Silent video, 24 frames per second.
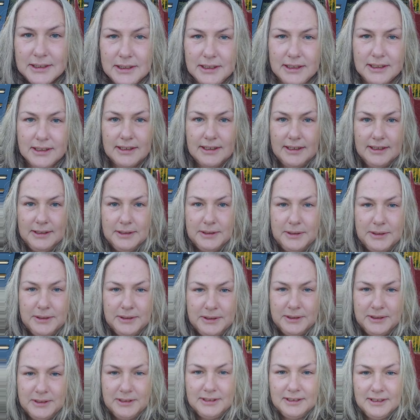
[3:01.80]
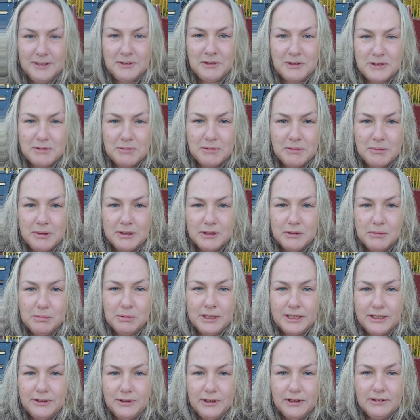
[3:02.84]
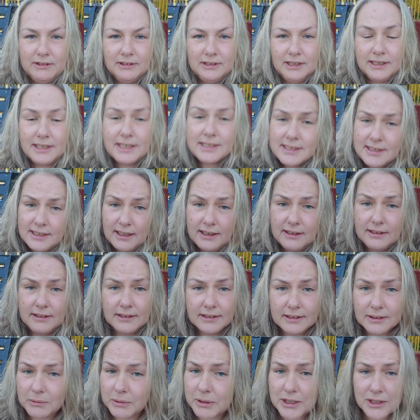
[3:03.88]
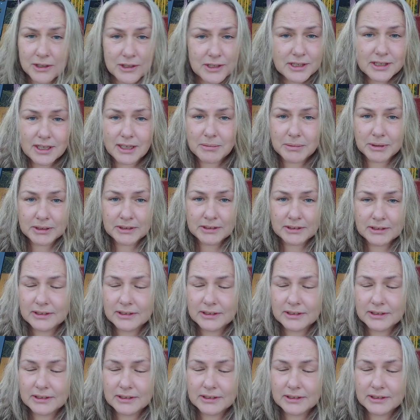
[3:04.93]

Okay. This is my little playground. Like I said, winter's coming,